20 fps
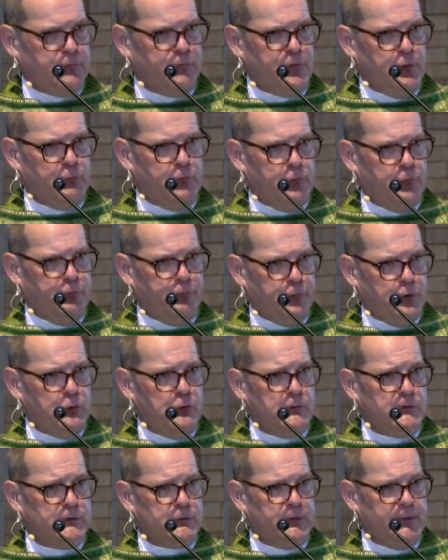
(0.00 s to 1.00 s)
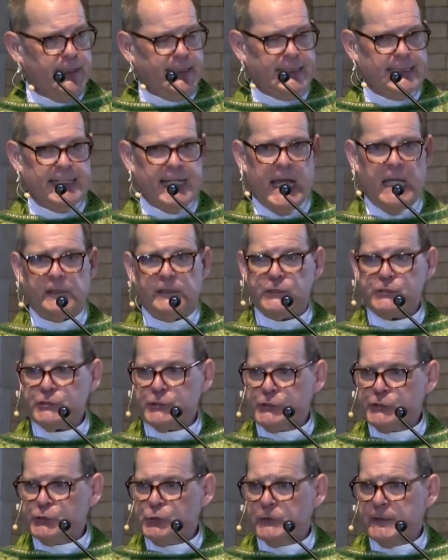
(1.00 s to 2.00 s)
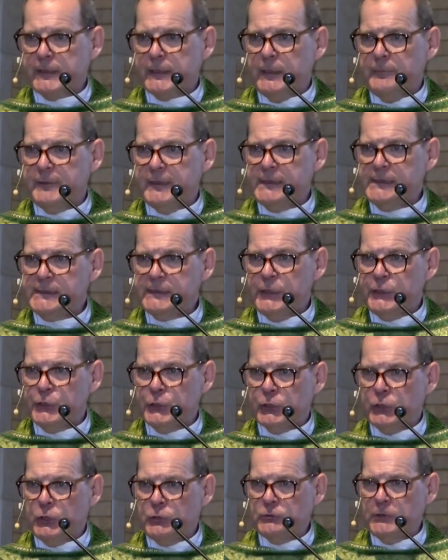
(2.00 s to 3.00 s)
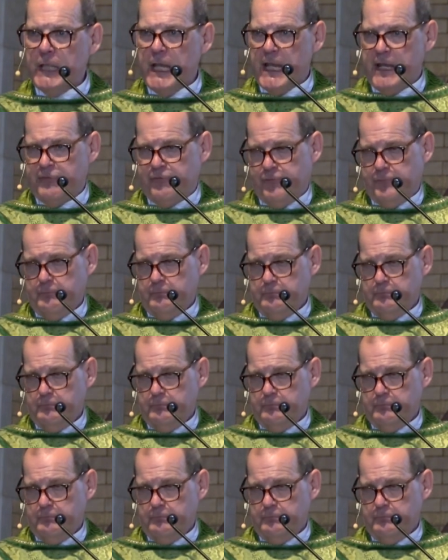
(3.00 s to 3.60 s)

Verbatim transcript: if you refuse to acknowledge the shortcomings in your own life,